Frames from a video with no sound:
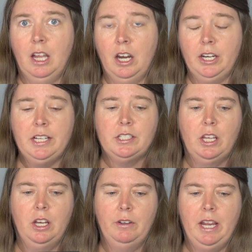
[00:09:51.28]
All right,
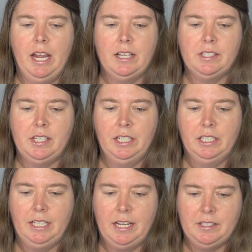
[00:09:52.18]
so it has Steady
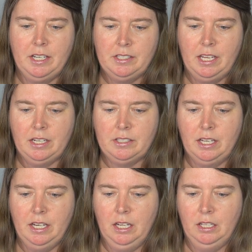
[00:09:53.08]
Classics
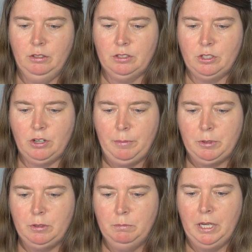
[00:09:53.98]
XL,
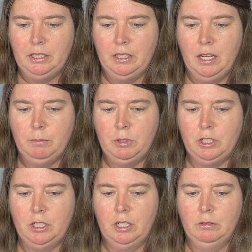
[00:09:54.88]
striped button-up
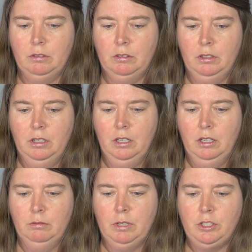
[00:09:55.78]
shirt,
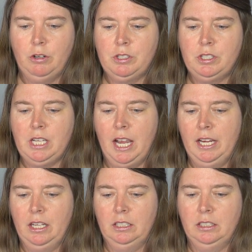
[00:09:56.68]
retro
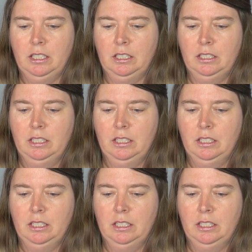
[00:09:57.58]
style,